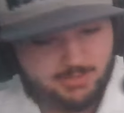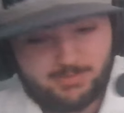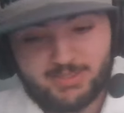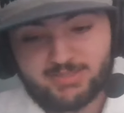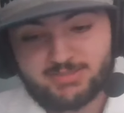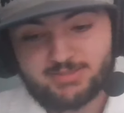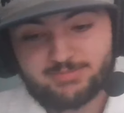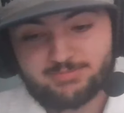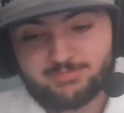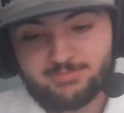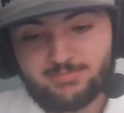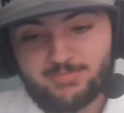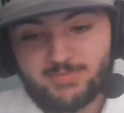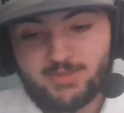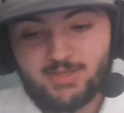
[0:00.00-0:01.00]
amazing
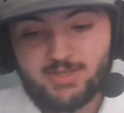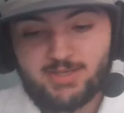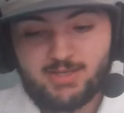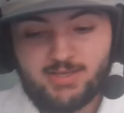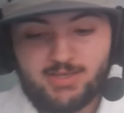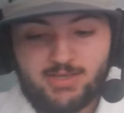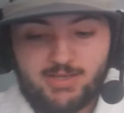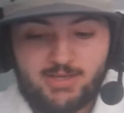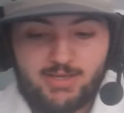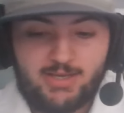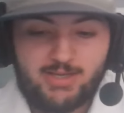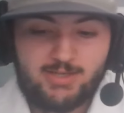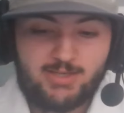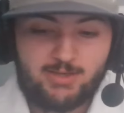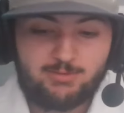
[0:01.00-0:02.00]

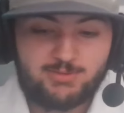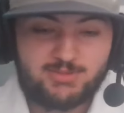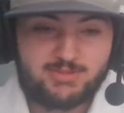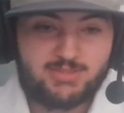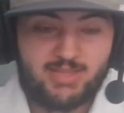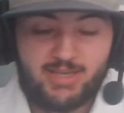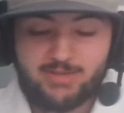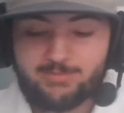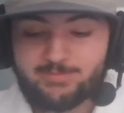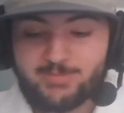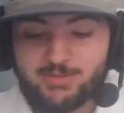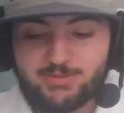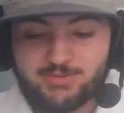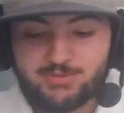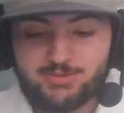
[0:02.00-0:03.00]
and I was
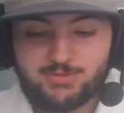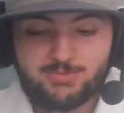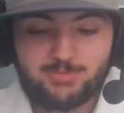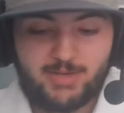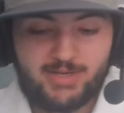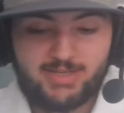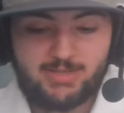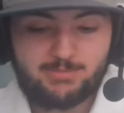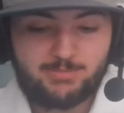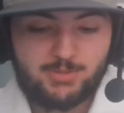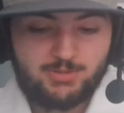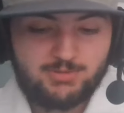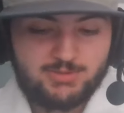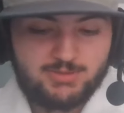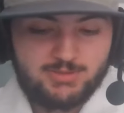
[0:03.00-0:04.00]
able to pinap
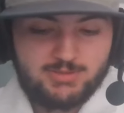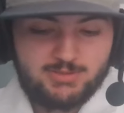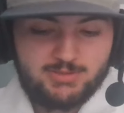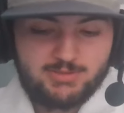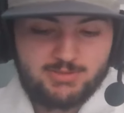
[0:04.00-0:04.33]
most.